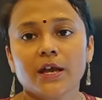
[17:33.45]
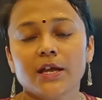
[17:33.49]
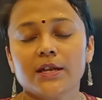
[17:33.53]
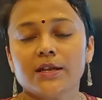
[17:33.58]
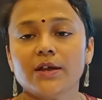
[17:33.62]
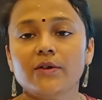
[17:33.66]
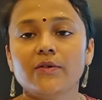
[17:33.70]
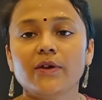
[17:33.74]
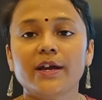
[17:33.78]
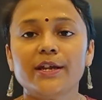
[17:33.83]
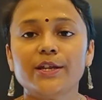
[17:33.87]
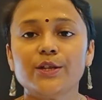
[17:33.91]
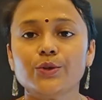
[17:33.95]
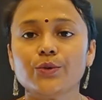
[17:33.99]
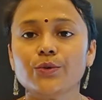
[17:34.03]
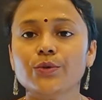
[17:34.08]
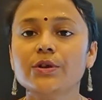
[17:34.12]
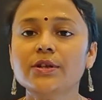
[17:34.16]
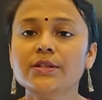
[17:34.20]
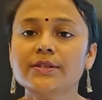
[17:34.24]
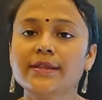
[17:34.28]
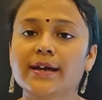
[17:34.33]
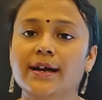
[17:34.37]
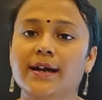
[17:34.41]
Now I
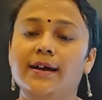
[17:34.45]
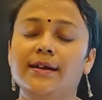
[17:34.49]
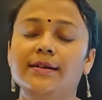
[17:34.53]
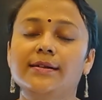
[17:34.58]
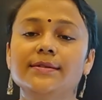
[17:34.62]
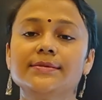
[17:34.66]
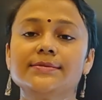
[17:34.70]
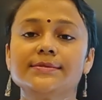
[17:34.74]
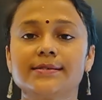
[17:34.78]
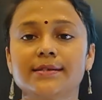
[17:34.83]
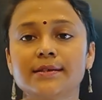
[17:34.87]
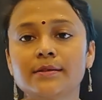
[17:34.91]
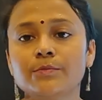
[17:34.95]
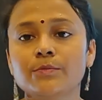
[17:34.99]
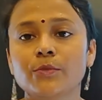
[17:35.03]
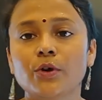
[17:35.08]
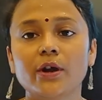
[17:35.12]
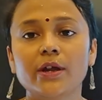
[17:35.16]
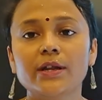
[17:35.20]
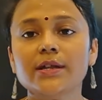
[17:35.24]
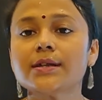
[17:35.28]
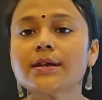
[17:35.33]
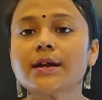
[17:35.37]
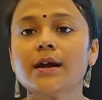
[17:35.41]
told that
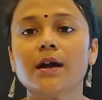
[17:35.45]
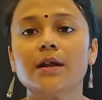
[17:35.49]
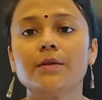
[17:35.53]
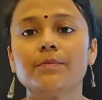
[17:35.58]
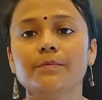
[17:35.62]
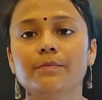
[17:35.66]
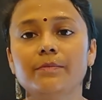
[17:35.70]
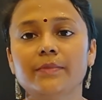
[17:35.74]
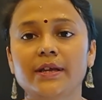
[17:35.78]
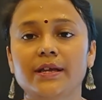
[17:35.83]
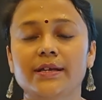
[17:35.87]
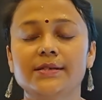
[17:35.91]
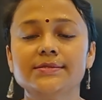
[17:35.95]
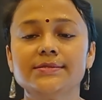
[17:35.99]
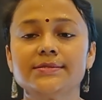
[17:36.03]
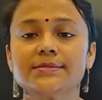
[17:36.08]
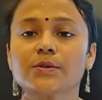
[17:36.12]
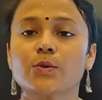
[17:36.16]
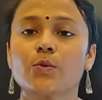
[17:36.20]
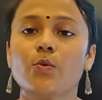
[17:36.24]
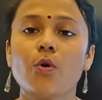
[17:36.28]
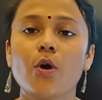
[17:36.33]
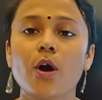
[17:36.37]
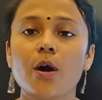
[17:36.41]
sigmoid curve means
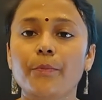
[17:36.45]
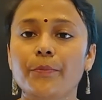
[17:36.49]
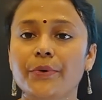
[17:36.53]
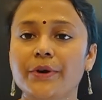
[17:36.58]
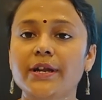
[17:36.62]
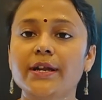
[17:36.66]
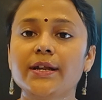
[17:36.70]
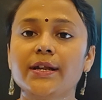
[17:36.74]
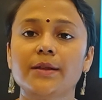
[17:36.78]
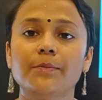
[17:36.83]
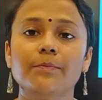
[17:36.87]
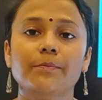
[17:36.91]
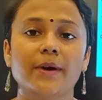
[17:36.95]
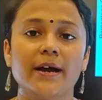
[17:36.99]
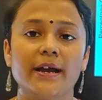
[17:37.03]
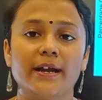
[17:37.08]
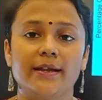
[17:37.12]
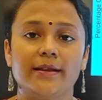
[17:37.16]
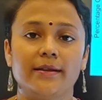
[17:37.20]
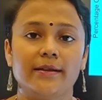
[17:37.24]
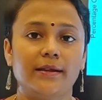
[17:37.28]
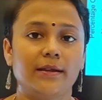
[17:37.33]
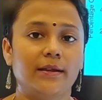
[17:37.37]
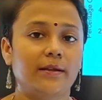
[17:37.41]
cooperative
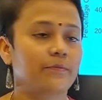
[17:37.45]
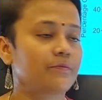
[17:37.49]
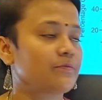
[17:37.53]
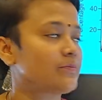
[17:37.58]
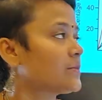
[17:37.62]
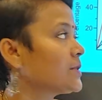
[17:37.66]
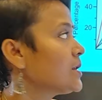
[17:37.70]
binding,